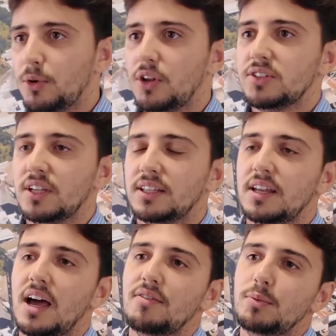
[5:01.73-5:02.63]
products that can
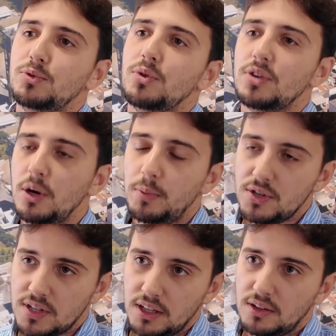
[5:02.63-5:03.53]
have up to
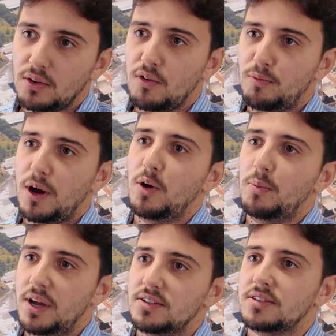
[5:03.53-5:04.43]
30% of
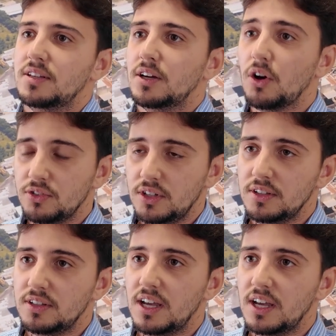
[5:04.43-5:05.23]
bio-based content